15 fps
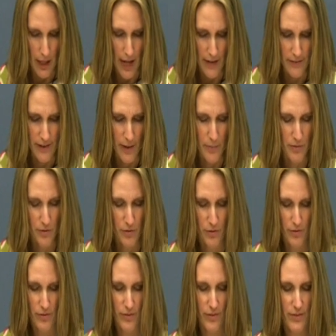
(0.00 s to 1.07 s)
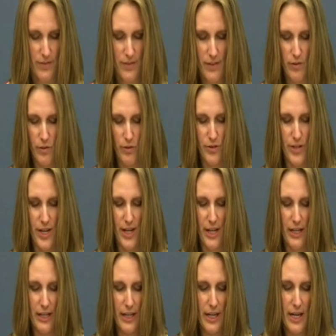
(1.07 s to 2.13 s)
A lot of times these are
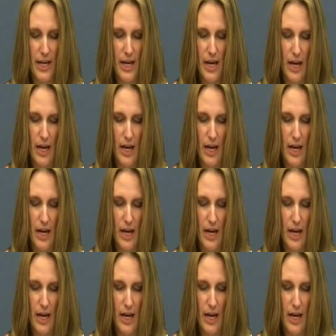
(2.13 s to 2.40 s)
done